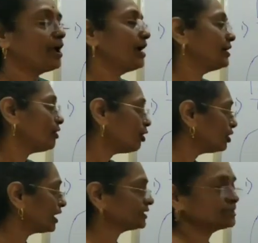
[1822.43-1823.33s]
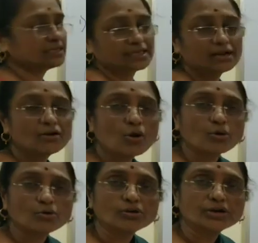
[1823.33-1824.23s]
and all axes are
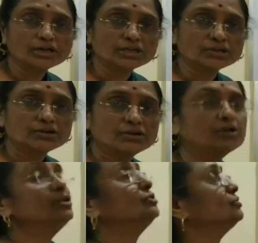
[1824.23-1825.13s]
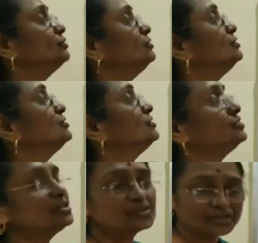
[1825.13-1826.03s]
concurrent. So this is
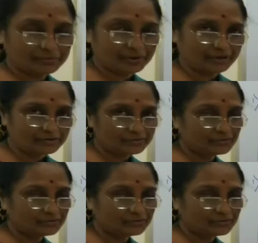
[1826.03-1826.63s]
the statement.